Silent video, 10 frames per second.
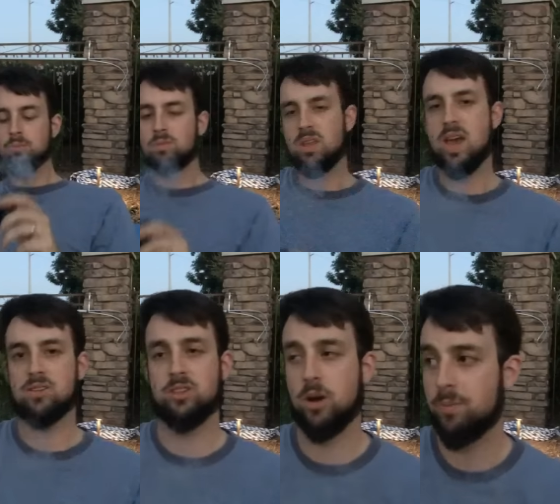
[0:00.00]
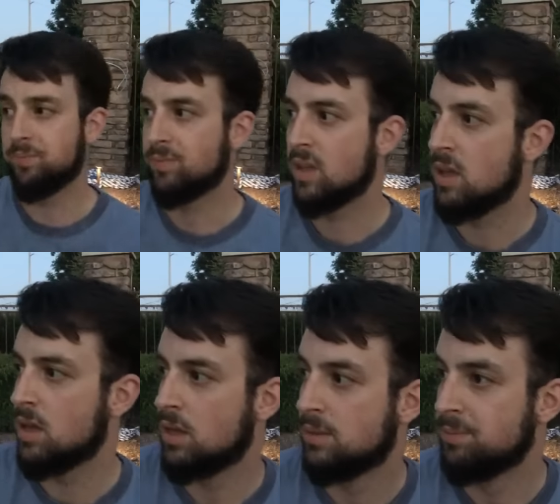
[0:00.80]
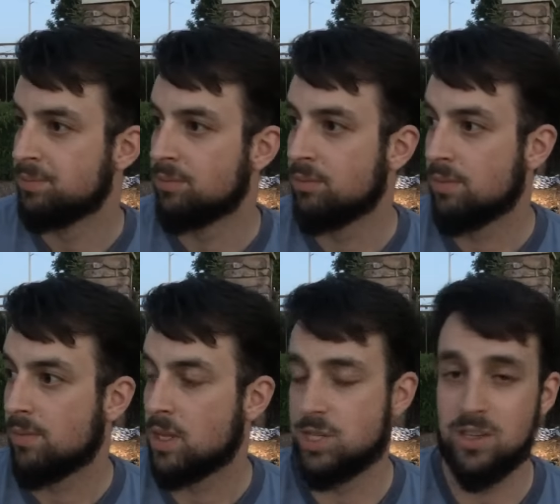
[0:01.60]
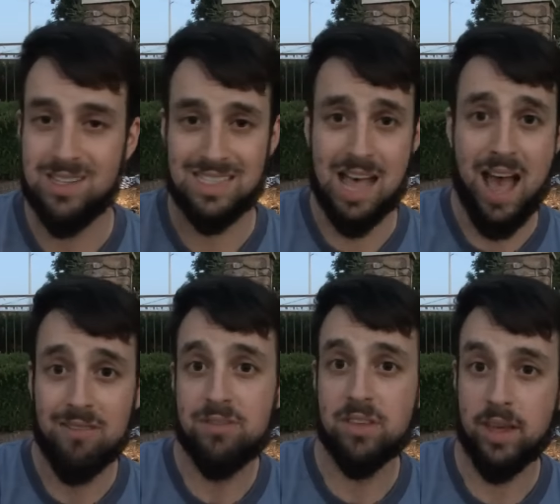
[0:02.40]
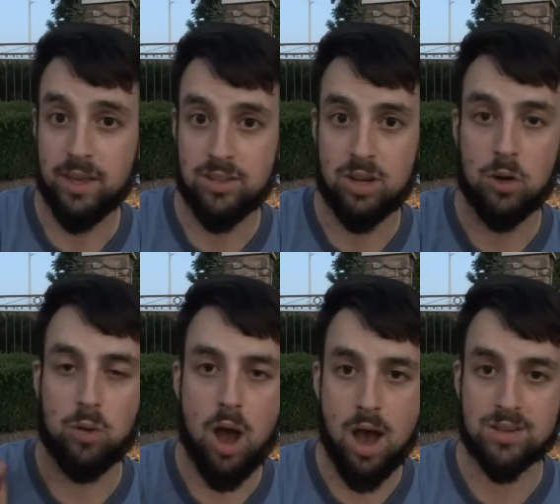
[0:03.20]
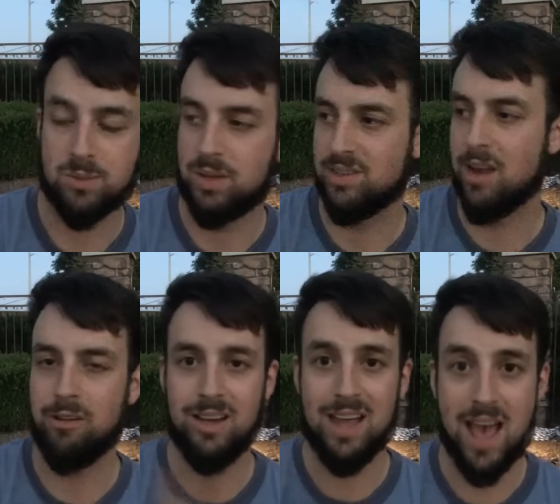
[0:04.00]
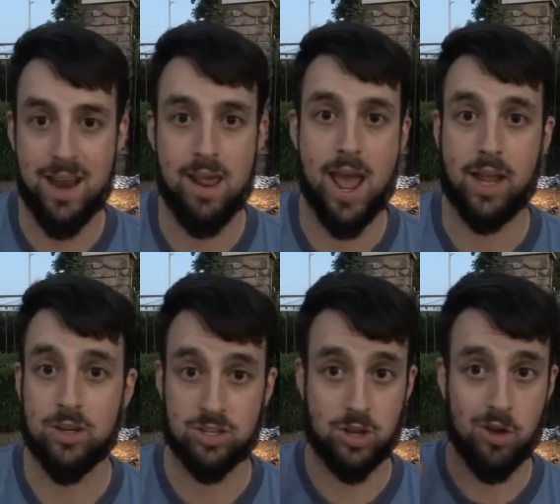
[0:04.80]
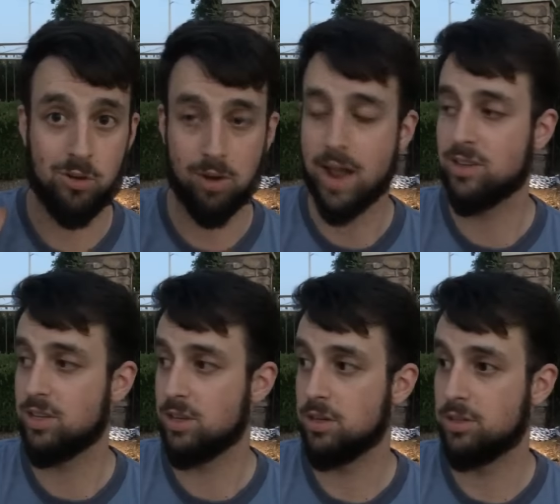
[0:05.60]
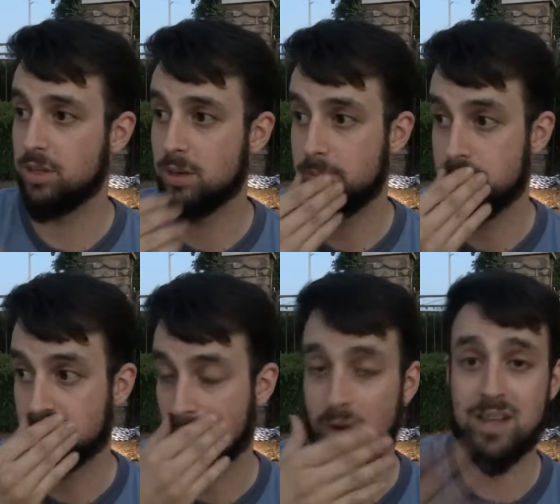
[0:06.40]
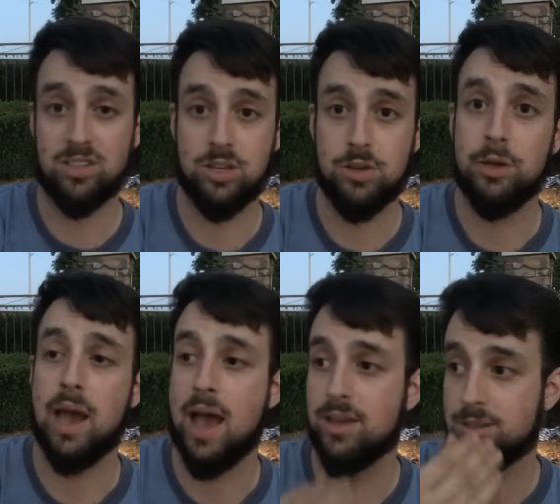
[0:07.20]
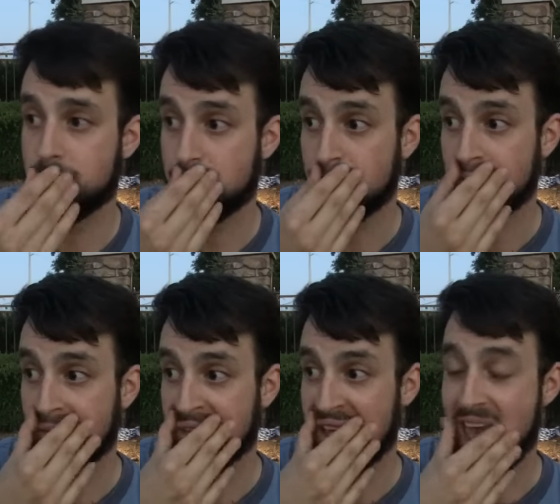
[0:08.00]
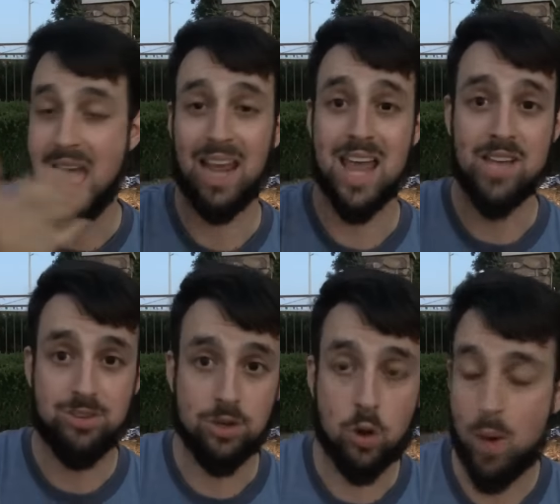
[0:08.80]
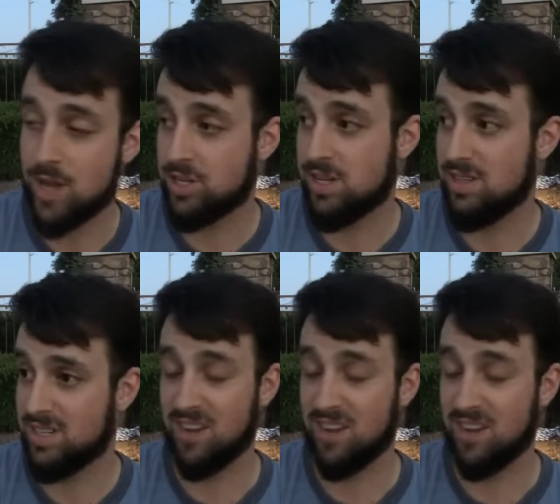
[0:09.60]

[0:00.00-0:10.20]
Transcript: Yeah, so so these live things are awesome because I don't need to edit. I can just go right to YouTube, right to you guys, and I can ask you questions, get